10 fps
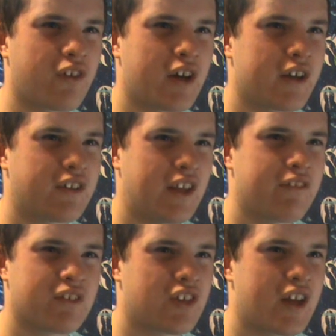I'd
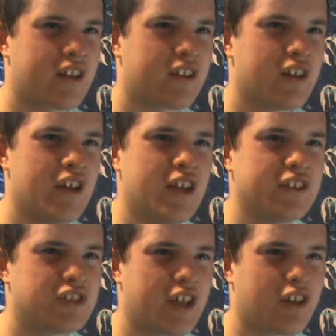even take
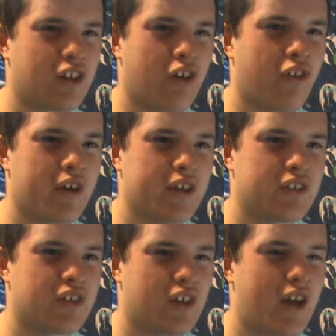Jake Lloyd,